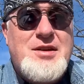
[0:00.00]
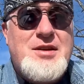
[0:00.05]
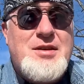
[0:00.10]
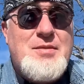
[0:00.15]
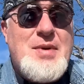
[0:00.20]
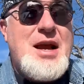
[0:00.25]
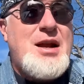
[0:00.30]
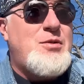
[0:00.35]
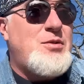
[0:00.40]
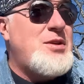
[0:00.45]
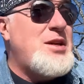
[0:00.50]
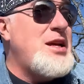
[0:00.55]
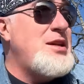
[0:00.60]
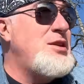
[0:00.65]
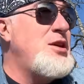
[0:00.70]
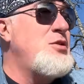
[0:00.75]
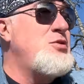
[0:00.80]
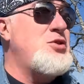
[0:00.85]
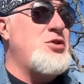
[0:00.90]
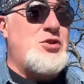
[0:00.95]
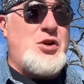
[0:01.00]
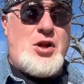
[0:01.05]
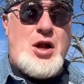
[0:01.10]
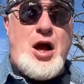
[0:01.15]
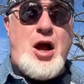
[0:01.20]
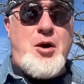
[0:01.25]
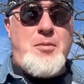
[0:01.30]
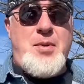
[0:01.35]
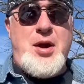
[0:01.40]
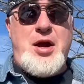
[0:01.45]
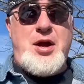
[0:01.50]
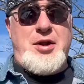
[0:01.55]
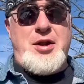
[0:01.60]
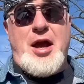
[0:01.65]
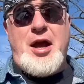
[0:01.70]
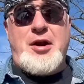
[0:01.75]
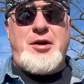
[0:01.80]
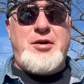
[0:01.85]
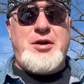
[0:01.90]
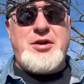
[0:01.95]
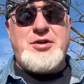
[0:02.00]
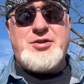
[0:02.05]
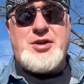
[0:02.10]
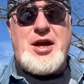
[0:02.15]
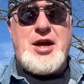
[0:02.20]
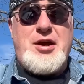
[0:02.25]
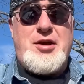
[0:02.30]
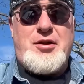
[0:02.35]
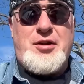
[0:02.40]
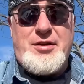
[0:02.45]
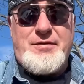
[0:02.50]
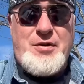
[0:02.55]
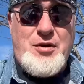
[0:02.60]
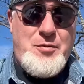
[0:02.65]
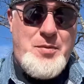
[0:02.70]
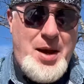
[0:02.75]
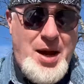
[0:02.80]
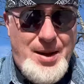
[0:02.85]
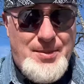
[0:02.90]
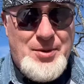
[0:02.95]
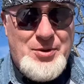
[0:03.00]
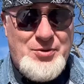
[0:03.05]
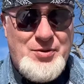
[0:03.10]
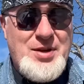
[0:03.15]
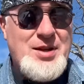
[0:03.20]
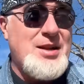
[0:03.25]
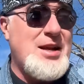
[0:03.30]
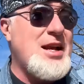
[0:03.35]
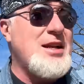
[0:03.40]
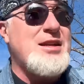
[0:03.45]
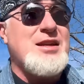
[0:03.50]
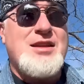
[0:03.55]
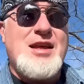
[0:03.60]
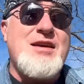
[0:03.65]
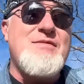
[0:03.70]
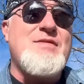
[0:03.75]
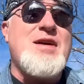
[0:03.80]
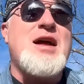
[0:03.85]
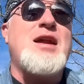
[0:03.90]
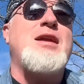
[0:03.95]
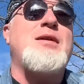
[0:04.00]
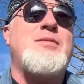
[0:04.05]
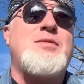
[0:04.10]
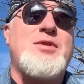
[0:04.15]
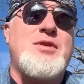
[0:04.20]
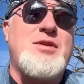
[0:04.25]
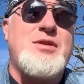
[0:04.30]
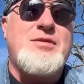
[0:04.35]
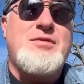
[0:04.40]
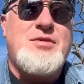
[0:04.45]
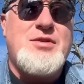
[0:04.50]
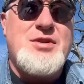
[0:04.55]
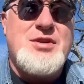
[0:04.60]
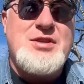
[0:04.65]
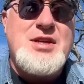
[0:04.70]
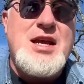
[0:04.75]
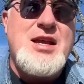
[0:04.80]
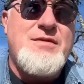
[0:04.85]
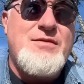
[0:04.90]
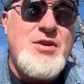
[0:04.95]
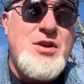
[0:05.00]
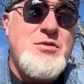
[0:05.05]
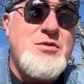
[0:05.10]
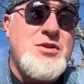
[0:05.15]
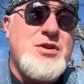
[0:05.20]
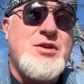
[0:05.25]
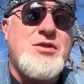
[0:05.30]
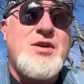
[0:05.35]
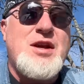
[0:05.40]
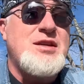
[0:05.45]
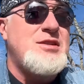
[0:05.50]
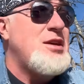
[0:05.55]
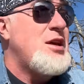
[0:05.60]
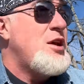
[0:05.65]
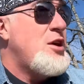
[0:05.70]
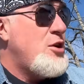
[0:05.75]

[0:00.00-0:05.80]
Back when Ted Nugent said, I'll be dead or in jail if Obama's reelected, they invited him to the State of the Union address.